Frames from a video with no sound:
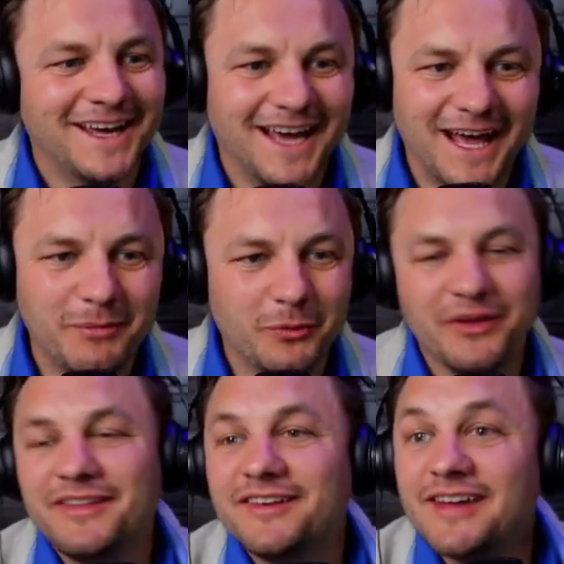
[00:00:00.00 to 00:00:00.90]
But
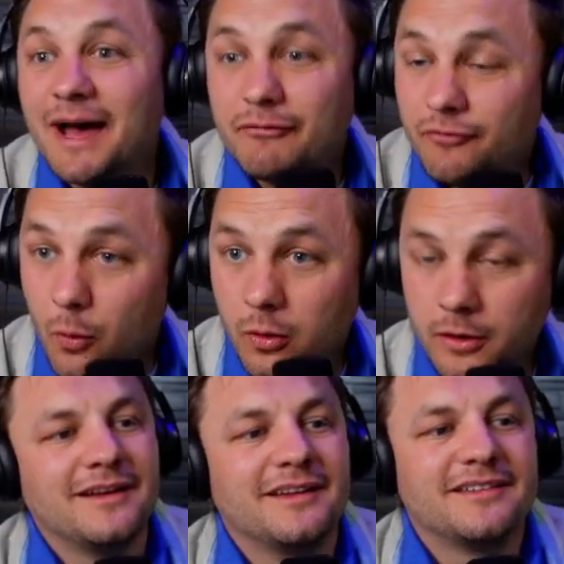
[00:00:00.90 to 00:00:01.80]
really the top
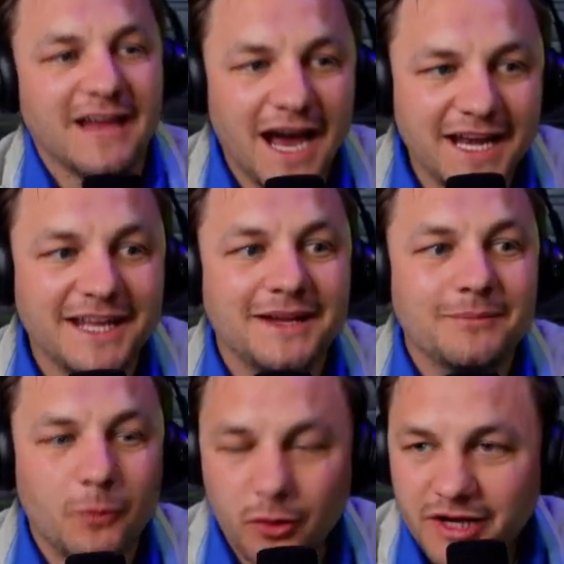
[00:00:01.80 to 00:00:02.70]
four, Scotty,
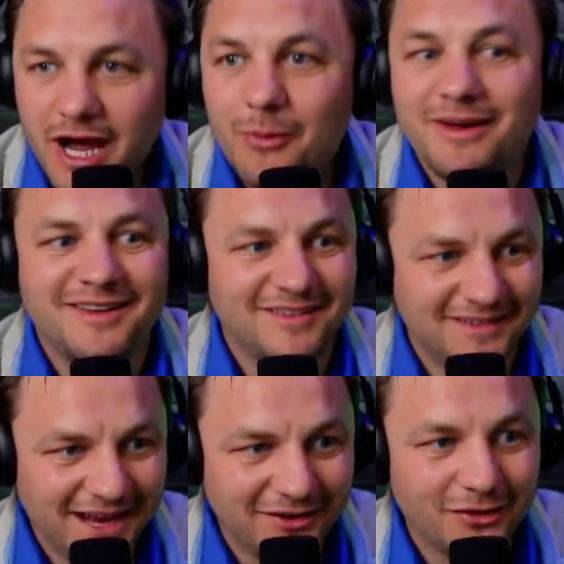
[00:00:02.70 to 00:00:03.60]
Morikawa,
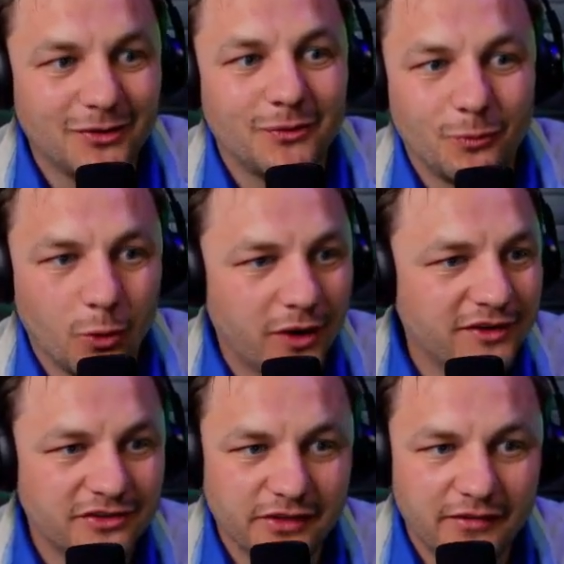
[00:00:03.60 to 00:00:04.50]
Xander, Rory,
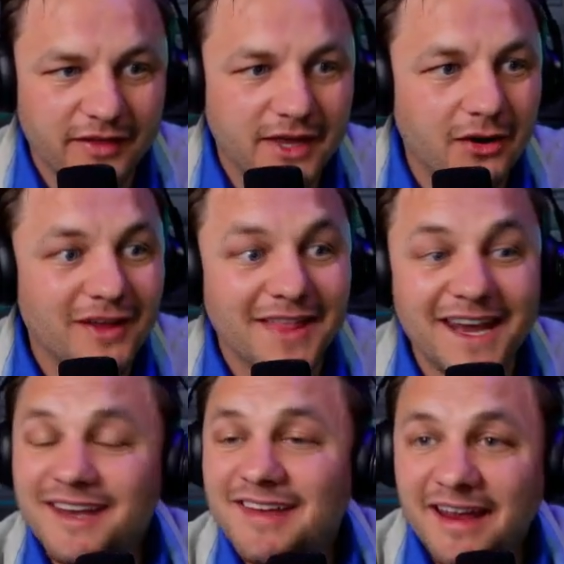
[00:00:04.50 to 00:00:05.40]
just love that there. And then
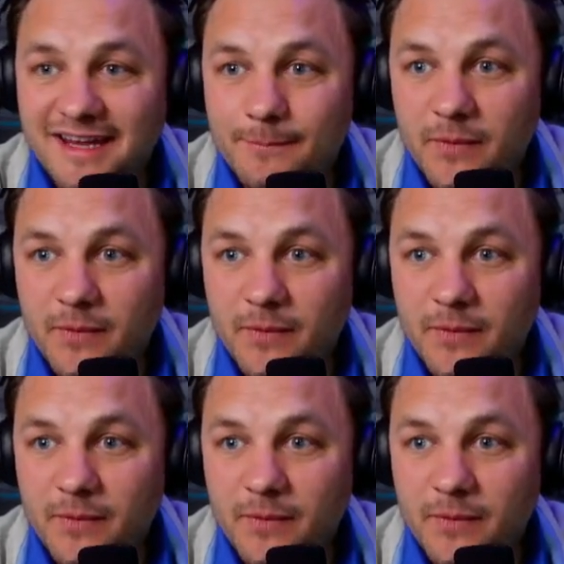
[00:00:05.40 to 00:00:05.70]
Hideki.